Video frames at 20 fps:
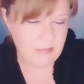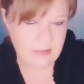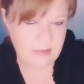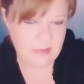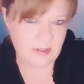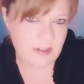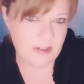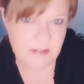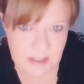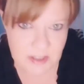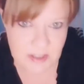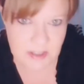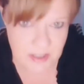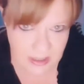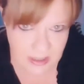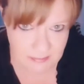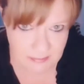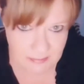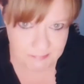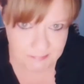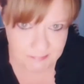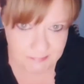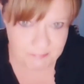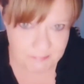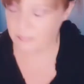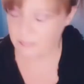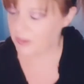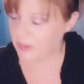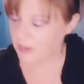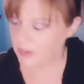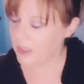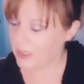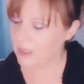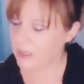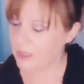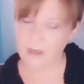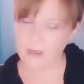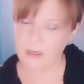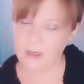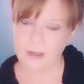no such thing.
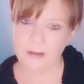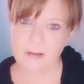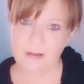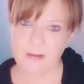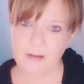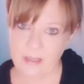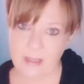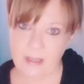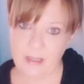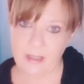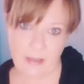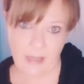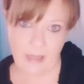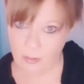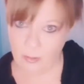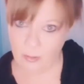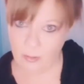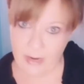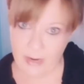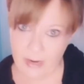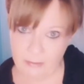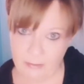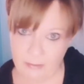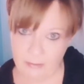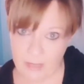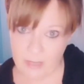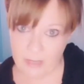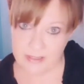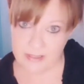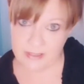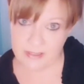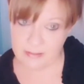That LOA was,